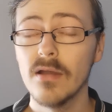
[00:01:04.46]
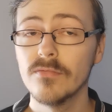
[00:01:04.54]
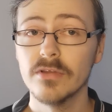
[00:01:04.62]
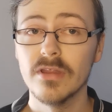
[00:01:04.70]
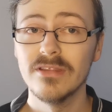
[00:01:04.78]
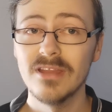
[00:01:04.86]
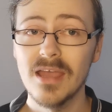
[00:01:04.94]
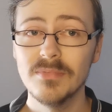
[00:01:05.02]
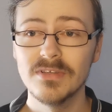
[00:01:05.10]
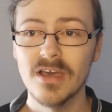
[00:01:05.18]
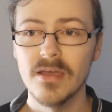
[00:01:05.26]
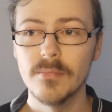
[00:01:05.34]
However, at the same
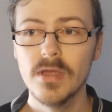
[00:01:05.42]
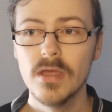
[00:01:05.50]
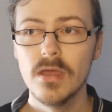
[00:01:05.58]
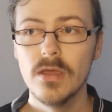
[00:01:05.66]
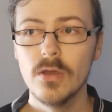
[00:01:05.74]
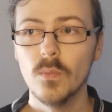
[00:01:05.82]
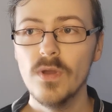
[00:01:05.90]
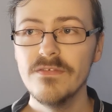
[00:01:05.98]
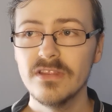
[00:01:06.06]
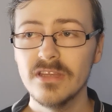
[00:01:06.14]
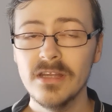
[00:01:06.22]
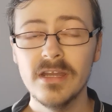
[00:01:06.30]
time,
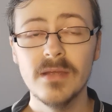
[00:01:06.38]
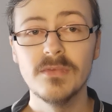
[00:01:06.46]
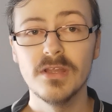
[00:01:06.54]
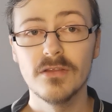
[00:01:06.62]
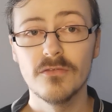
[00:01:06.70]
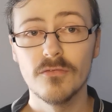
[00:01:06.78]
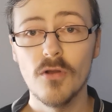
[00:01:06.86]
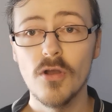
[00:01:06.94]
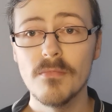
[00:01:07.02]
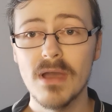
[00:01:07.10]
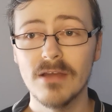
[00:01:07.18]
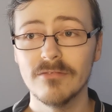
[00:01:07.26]
we've seen him
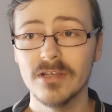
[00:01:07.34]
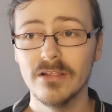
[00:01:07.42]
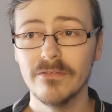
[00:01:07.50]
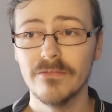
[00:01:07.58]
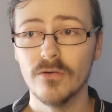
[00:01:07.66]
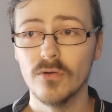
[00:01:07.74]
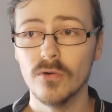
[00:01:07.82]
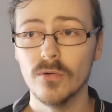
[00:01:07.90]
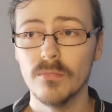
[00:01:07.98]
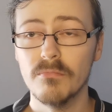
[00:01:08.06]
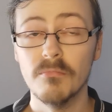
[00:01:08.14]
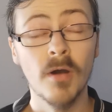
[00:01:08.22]
destroy Matt Riddle
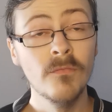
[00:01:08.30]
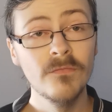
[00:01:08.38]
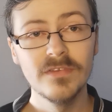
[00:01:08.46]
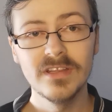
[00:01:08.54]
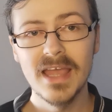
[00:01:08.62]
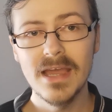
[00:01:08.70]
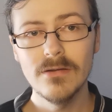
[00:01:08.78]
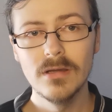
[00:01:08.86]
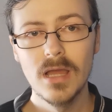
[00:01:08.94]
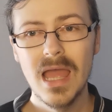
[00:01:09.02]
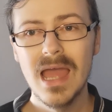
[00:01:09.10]
for months now.